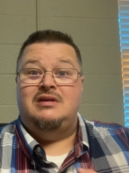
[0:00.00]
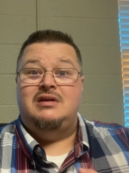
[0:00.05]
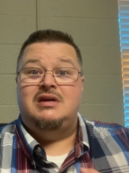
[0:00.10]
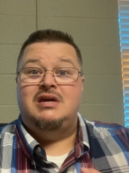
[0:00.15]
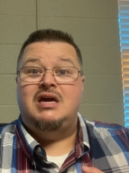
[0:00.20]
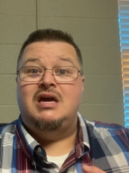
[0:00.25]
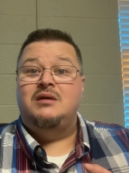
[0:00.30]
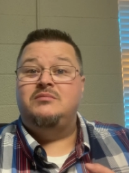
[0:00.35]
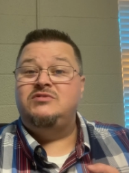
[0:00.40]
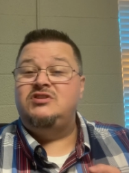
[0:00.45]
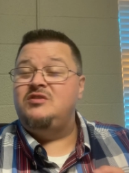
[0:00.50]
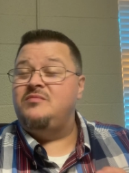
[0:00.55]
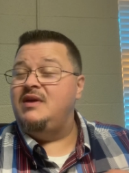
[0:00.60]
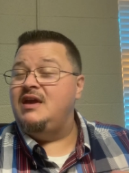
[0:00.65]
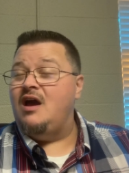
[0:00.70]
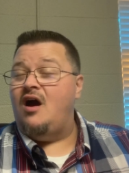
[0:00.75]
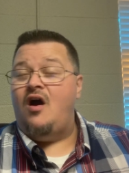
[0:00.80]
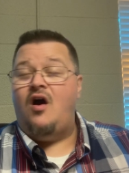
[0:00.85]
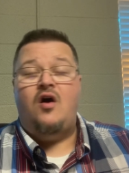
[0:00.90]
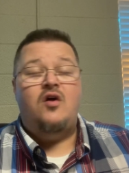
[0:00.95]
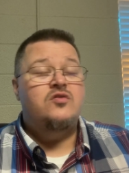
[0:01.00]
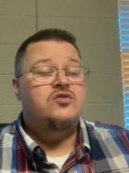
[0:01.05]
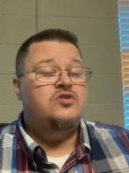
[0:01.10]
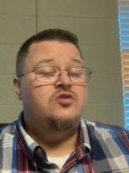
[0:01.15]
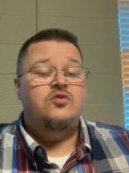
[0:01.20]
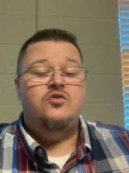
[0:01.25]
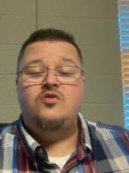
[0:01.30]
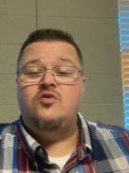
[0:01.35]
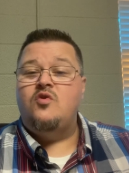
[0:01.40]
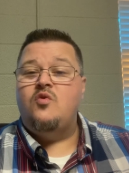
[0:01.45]
Come to me, all
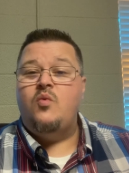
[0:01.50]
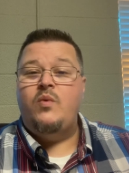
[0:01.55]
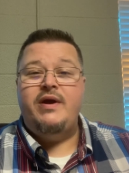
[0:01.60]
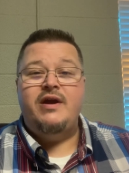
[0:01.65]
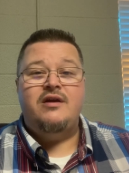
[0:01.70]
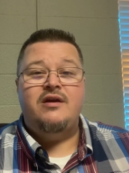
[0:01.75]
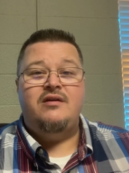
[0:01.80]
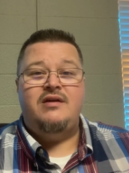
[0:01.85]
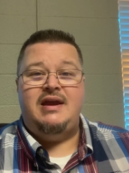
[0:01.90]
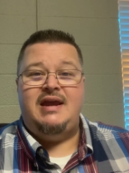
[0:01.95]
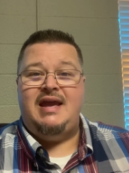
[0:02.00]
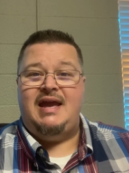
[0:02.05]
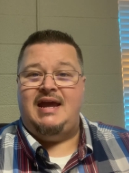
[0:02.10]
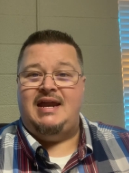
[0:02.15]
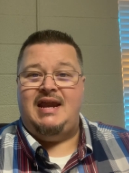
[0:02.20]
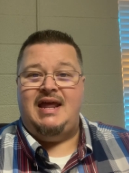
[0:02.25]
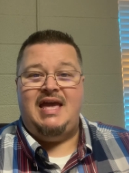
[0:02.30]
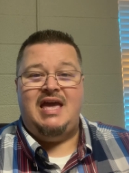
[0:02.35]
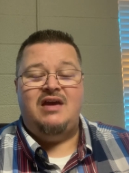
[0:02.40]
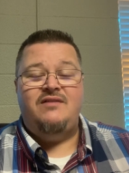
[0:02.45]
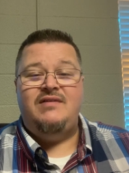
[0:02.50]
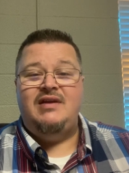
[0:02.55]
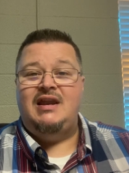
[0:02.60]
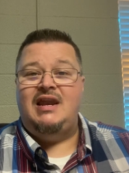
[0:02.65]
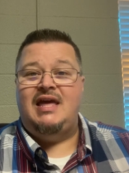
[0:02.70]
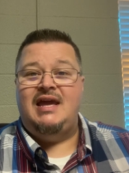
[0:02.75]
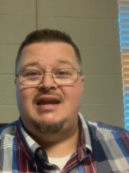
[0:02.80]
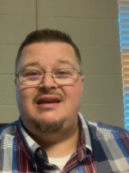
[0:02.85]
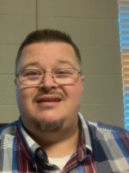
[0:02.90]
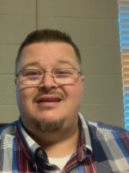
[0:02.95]
you who are weary and heavy
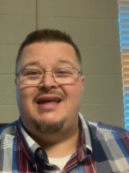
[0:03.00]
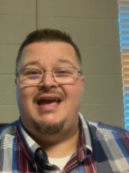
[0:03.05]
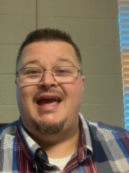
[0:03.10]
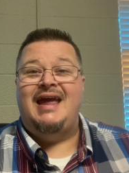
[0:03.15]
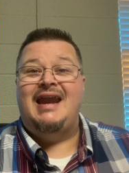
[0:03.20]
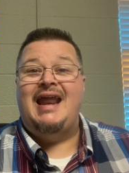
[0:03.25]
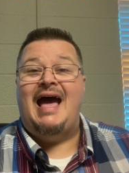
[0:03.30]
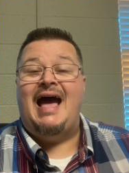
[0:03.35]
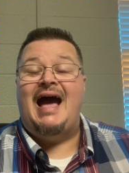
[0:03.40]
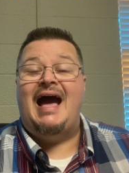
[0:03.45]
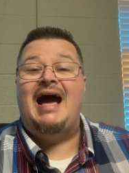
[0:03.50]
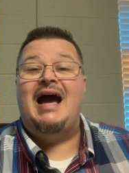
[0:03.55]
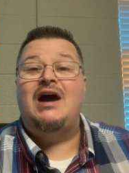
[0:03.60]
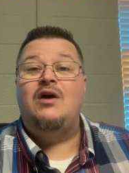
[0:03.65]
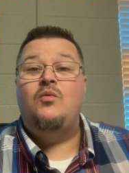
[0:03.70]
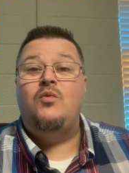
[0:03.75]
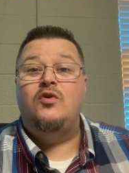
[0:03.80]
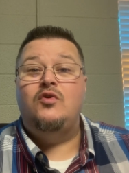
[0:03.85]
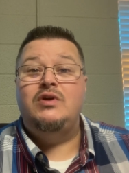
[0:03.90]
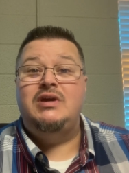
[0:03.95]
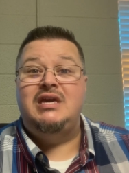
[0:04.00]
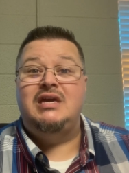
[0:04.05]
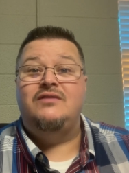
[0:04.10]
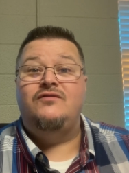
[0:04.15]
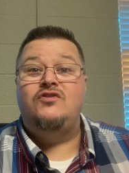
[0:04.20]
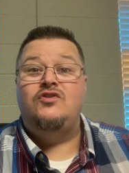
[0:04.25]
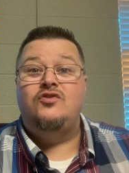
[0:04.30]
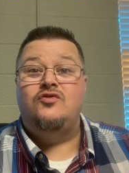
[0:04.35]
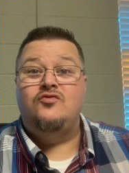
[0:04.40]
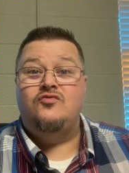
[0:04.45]
laden, and I will
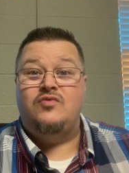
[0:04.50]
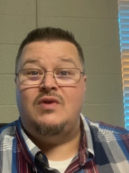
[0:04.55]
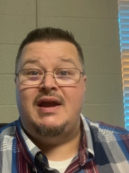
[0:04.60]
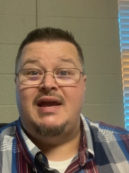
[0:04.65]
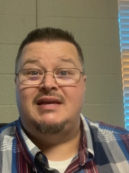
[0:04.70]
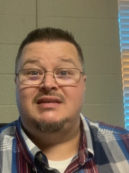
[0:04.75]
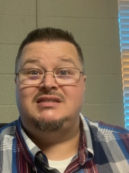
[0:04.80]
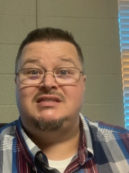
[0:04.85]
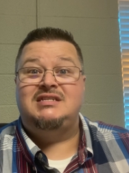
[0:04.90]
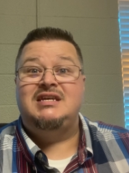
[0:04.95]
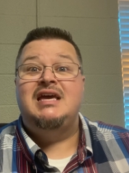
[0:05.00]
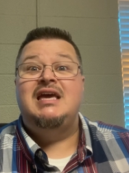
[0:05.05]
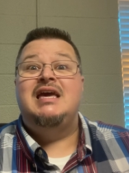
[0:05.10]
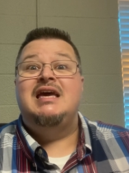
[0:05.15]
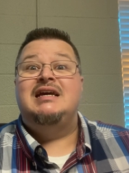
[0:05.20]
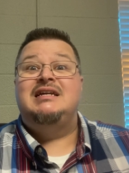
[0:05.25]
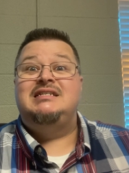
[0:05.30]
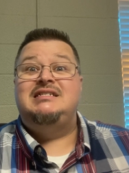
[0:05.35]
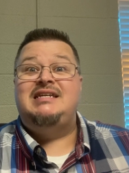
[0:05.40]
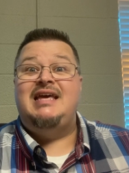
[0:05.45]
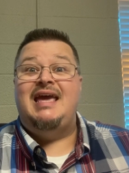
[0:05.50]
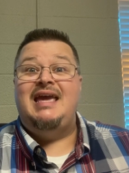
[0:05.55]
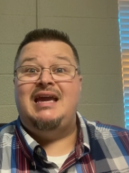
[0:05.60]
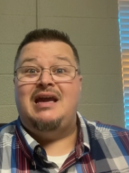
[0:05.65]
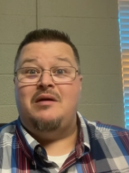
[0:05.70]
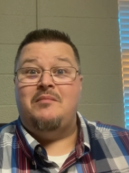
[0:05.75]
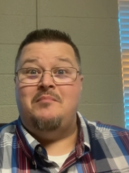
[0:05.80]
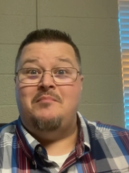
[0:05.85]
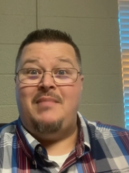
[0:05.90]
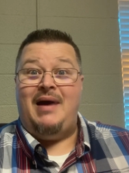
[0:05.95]
give you rest.
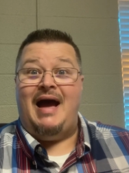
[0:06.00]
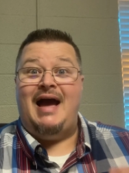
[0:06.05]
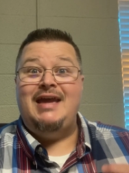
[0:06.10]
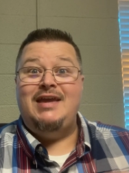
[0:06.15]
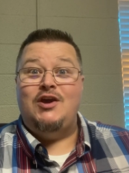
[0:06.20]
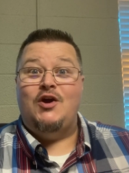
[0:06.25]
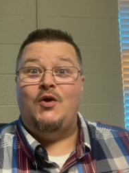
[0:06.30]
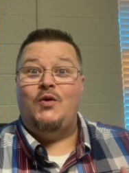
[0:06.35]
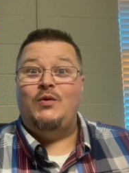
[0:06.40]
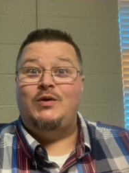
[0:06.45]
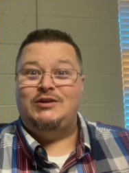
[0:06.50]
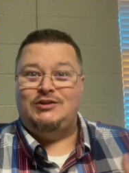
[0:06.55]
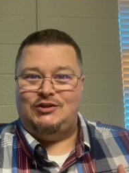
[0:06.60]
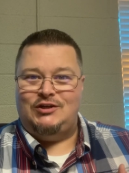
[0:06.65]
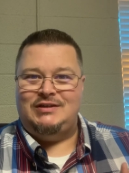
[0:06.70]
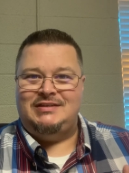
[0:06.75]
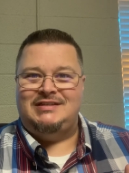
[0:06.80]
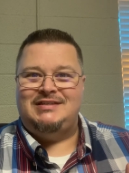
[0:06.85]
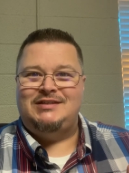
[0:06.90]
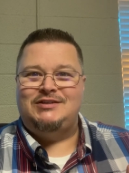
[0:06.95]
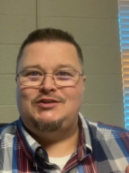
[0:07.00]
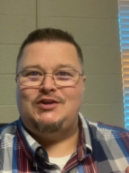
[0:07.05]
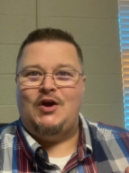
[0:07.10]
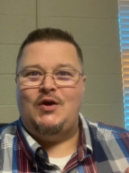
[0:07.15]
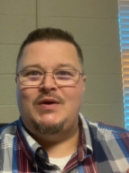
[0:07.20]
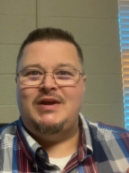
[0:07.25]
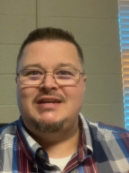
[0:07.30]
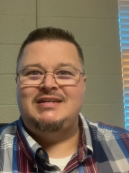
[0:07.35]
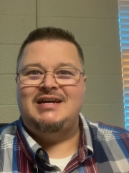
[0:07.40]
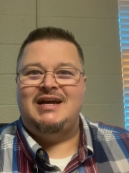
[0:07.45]
Take my yoke, Jesus is
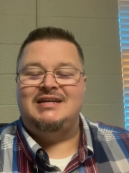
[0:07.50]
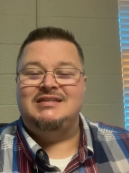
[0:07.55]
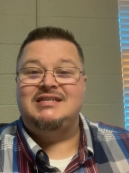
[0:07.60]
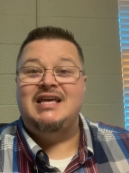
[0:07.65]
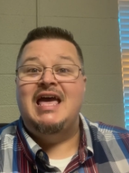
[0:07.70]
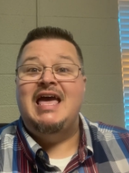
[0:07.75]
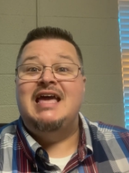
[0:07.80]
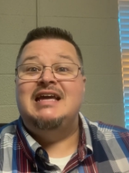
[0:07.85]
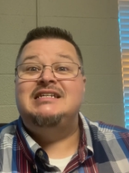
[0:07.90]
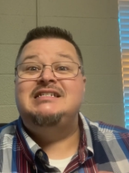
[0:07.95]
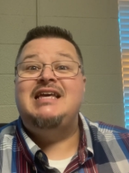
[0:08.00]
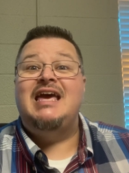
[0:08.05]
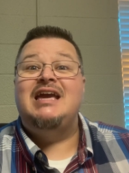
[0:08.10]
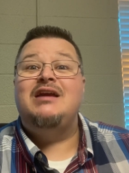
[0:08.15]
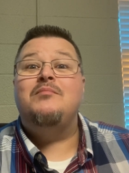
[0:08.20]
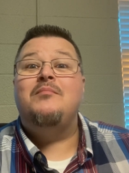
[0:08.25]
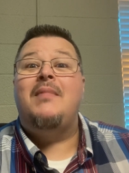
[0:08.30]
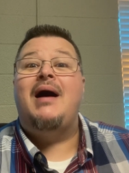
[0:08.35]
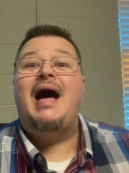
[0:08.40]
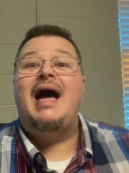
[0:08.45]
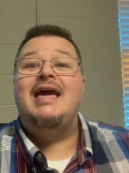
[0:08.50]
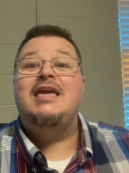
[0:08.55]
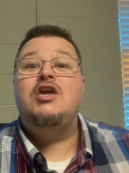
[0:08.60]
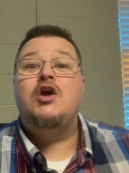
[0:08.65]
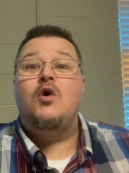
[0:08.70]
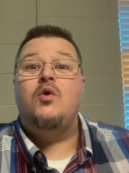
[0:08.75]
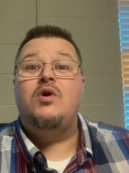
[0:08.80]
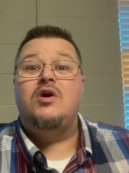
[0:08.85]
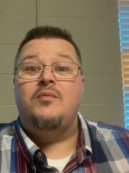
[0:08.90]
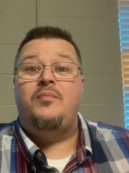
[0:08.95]
talking to us, take my
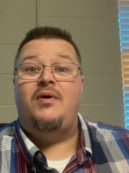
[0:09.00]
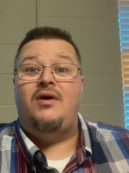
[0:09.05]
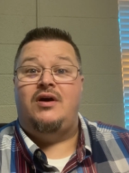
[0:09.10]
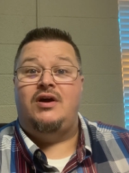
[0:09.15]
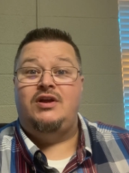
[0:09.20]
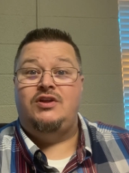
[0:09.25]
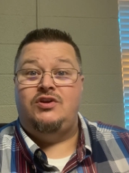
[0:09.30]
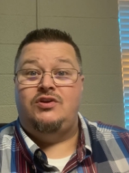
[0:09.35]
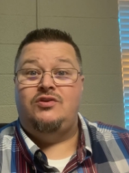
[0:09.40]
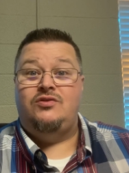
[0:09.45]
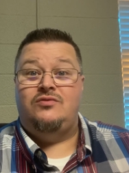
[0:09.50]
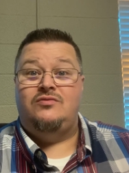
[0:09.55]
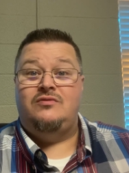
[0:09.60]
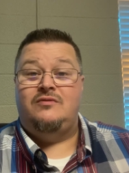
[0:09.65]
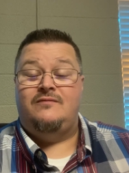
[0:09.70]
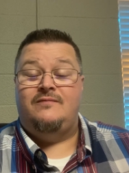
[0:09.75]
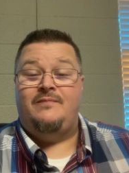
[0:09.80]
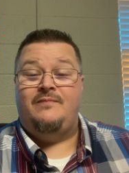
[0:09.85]
yoke upon you.